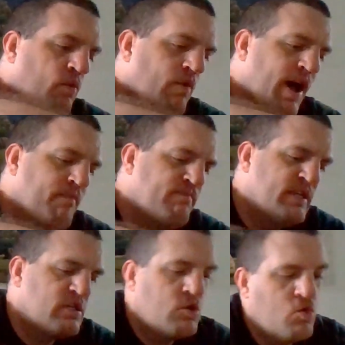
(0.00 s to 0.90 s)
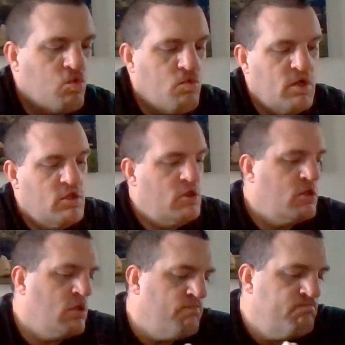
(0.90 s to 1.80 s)
wrap is
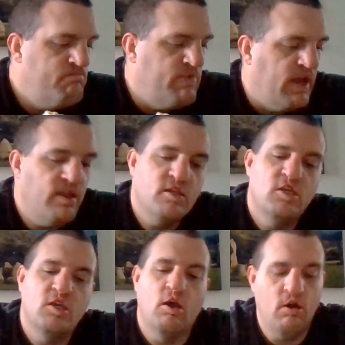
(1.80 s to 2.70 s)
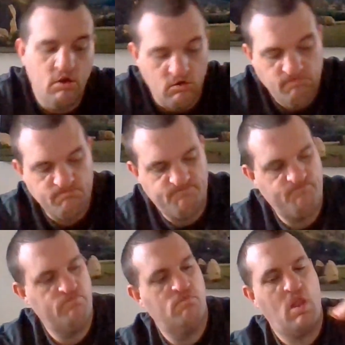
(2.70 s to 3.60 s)
grilled a bit. Oop.
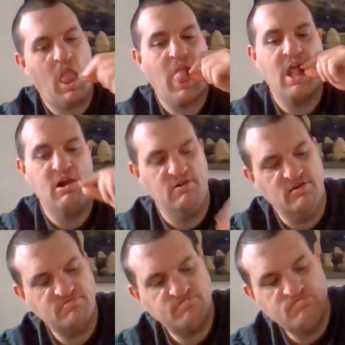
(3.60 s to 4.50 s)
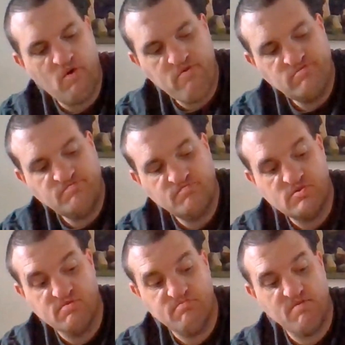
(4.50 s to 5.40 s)
Well,
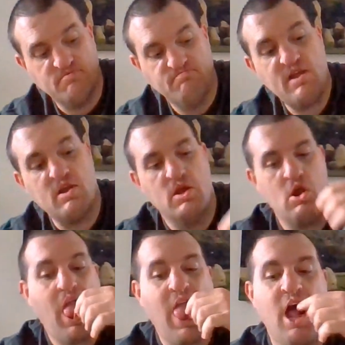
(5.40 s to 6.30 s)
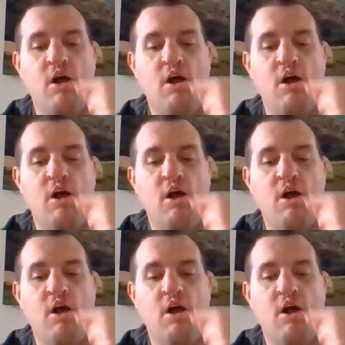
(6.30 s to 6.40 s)
back from bacon here.